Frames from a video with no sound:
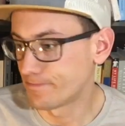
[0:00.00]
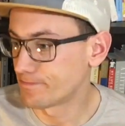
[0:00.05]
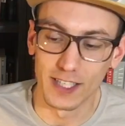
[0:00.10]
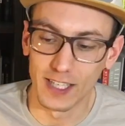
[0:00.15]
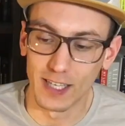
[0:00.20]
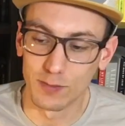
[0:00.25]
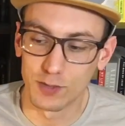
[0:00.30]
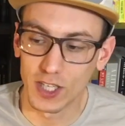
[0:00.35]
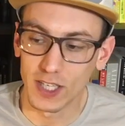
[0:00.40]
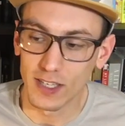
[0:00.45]

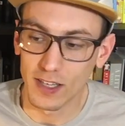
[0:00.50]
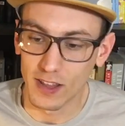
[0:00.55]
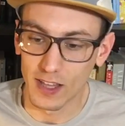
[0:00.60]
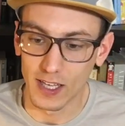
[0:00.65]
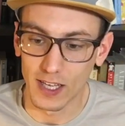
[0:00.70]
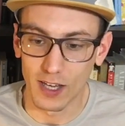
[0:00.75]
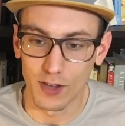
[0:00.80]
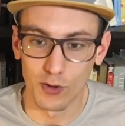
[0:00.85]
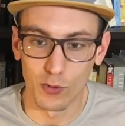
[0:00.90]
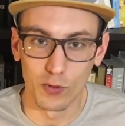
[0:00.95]
I'm trying to
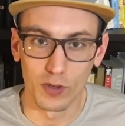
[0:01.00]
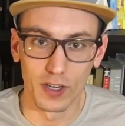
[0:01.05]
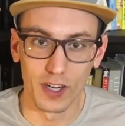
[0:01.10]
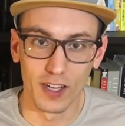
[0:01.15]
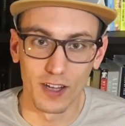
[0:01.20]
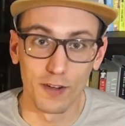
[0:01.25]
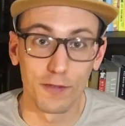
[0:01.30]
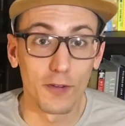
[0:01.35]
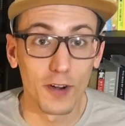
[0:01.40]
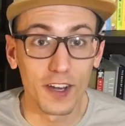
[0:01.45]
think how to word
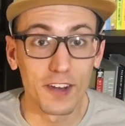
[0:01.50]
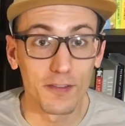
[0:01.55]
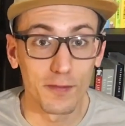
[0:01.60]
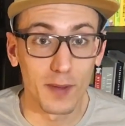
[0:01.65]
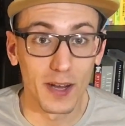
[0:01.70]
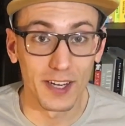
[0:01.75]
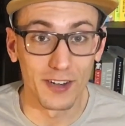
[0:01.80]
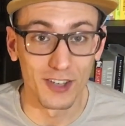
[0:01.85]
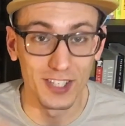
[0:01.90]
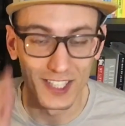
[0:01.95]
it. A friend of
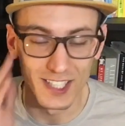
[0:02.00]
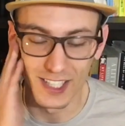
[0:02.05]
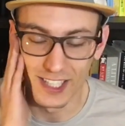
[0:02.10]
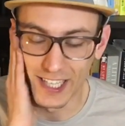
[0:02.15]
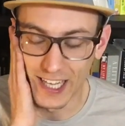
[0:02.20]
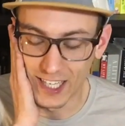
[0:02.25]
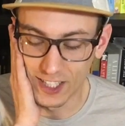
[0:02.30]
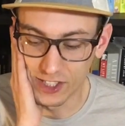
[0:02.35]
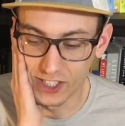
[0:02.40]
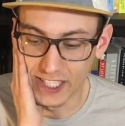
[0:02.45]
mine recently
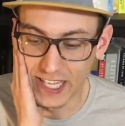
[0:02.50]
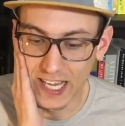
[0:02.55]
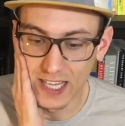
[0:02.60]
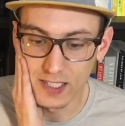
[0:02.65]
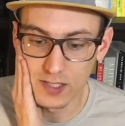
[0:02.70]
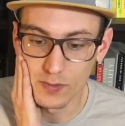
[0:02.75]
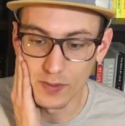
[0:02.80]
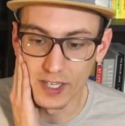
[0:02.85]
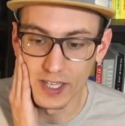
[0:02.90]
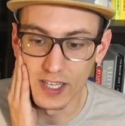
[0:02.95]
actually
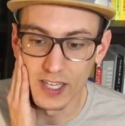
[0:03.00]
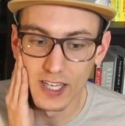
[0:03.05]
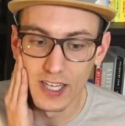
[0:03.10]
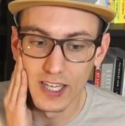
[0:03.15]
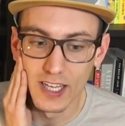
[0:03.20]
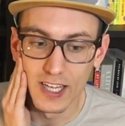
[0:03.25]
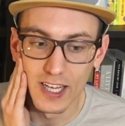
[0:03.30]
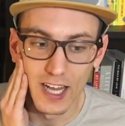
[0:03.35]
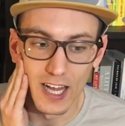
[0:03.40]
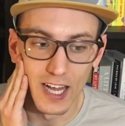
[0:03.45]
asked me
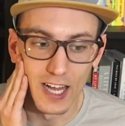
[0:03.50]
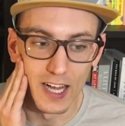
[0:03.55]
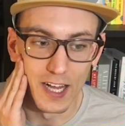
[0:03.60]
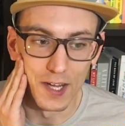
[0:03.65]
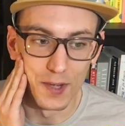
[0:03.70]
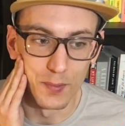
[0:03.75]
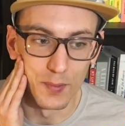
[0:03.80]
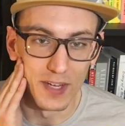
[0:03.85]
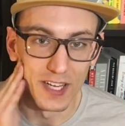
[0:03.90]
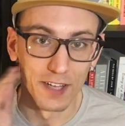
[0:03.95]

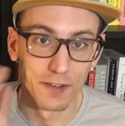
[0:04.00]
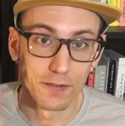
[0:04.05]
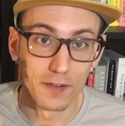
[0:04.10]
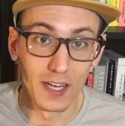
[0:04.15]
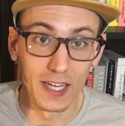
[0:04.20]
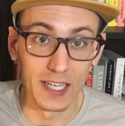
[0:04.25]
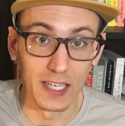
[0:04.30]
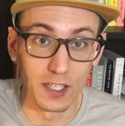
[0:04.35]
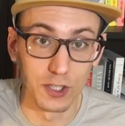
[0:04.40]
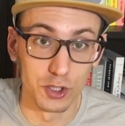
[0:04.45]
um, if
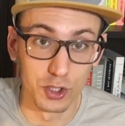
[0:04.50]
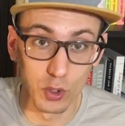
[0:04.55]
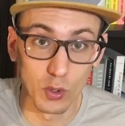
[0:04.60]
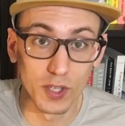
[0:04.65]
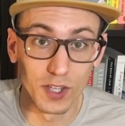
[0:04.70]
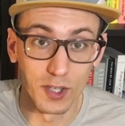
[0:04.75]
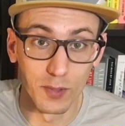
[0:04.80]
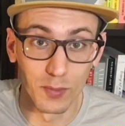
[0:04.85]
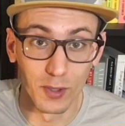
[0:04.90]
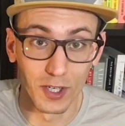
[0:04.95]
I
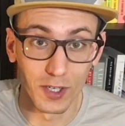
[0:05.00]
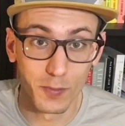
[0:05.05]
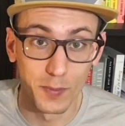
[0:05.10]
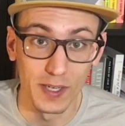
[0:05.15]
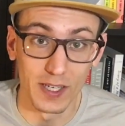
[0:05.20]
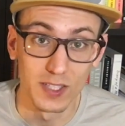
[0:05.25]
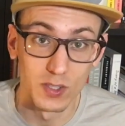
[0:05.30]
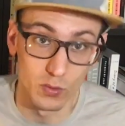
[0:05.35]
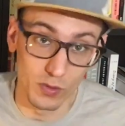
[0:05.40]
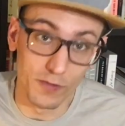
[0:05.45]
enjoyed the book,
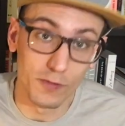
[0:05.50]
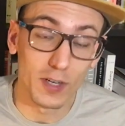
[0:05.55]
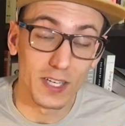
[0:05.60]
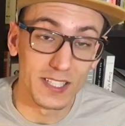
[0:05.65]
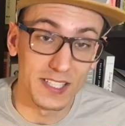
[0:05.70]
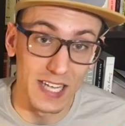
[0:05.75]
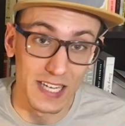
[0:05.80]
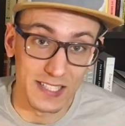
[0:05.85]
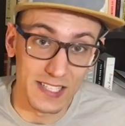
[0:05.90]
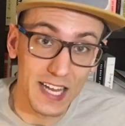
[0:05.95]
because when
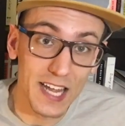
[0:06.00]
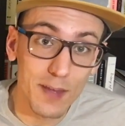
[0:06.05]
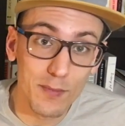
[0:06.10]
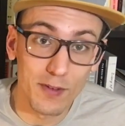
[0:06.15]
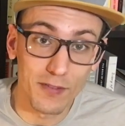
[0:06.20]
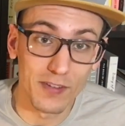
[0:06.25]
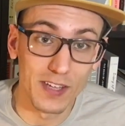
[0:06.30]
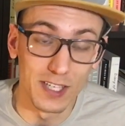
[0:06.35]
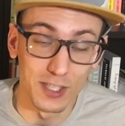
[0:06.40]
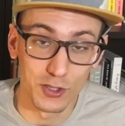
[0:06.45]
friends asked him
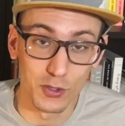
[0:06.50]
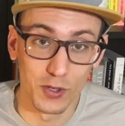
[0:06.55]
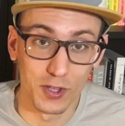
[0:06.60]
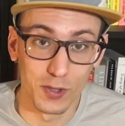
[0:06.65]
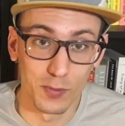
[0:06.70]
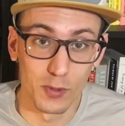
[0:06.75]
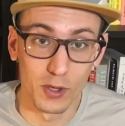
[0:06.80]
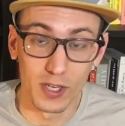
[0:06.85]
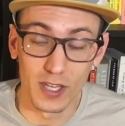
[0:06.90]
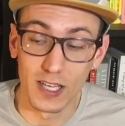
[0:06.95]
if he enjoyed
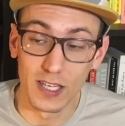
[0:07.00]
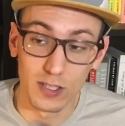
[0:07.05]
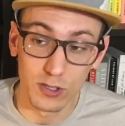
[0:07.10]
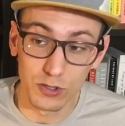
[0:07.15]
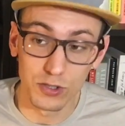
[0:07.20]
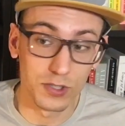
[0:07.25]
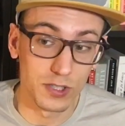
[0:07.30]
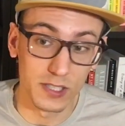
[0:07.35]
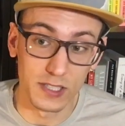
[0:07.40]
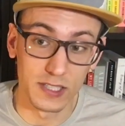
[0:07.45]
the book, he
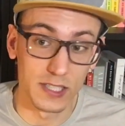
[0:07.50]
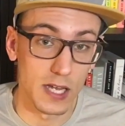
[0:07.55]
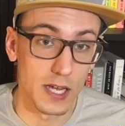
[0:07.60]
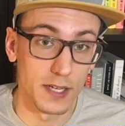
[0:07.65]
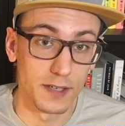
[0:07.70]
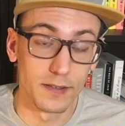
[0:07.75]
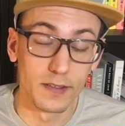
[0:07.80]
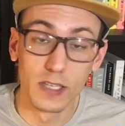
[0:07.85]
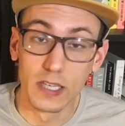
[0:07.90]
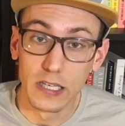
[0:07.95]
usually
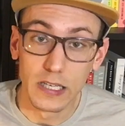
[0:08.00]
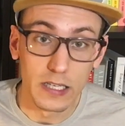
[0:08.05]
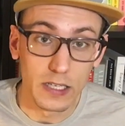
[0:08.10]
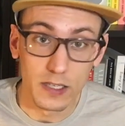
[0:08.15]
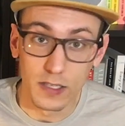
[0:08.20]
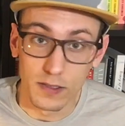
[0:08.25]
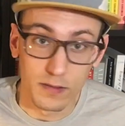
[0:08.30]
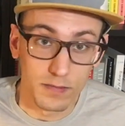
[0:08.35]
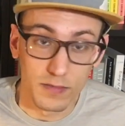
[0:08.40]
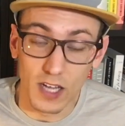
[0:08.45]
said,
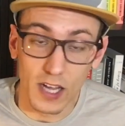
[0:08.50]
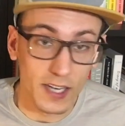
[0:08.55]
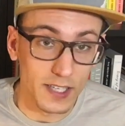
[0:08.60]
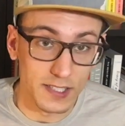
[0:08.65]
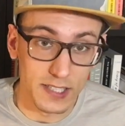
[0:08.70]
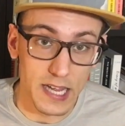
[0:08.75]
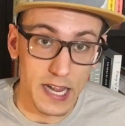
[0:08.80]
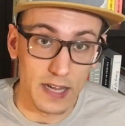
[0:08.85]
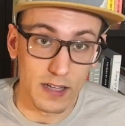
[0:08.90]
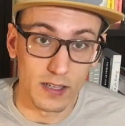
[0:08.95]
not
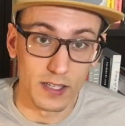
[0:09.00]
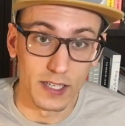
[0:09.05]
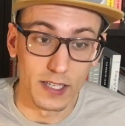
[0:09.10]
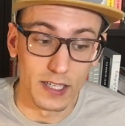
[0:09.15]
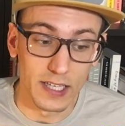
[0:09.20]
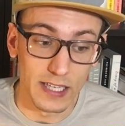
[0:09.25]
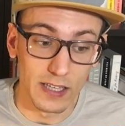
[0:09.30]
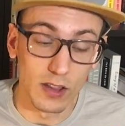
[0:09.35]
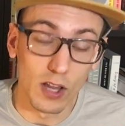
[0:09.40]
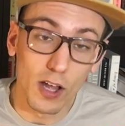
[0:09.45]
exactly.
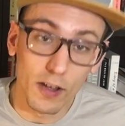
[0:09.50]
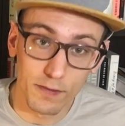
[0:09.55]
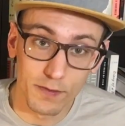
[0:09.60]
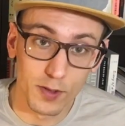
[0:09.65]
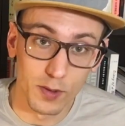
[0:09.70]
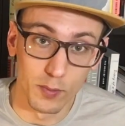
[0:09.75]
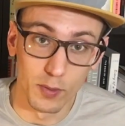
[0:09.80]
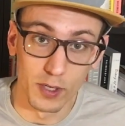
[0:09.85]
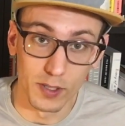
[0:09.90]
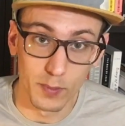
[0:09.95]
He
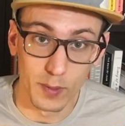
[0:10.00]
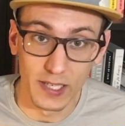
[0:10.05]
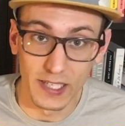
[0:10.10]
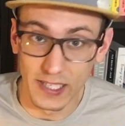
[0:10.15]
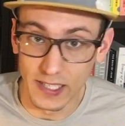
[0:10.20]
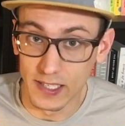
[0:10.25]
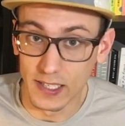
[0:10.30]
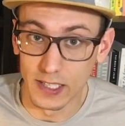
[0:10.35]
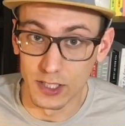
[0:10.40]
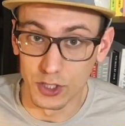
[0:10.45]
loved the book, but he
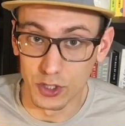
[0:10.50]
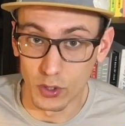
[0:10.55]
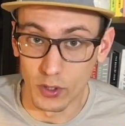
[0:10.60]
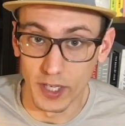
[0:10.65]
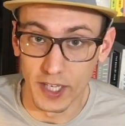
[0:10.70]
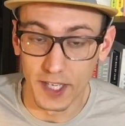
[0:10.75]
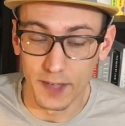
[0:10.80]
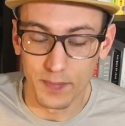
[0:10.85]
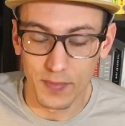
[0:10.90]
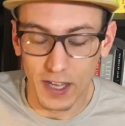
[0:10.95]
didn't
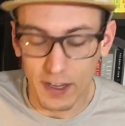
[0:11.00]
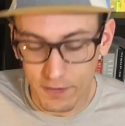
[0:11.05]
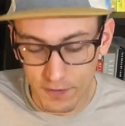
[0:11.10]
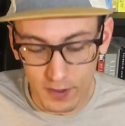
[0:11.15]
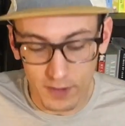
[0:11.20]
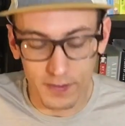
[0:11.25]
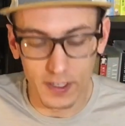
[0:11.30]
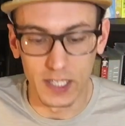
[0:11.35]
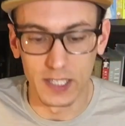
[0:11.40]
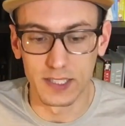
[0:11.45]
enjoy it. I
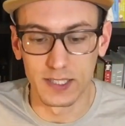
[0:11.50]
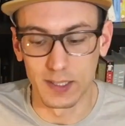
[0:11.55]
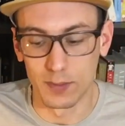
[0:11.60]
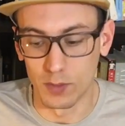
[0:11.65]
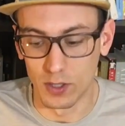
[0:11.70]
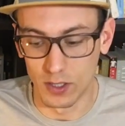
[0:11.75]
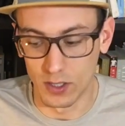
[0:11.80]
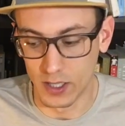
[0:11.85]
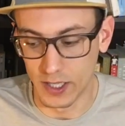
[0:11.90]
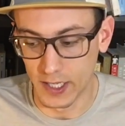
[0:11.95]
feel very
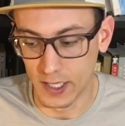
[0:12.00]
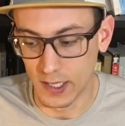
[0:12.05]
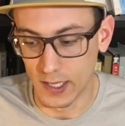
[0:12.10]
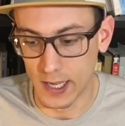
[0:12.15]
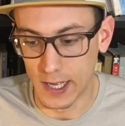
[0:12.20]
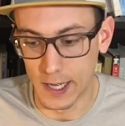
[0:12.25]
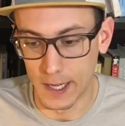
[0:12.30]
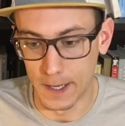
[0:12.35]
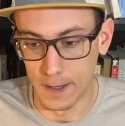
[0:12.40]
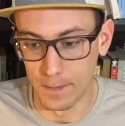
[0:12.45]
similarly.
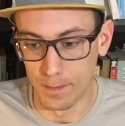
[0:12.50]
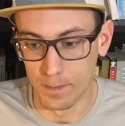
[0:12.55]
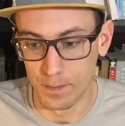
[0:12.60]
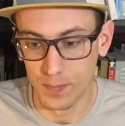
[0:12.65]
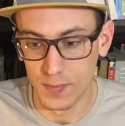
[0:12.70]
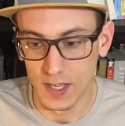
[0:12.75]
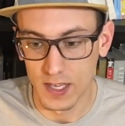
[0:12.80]
Um,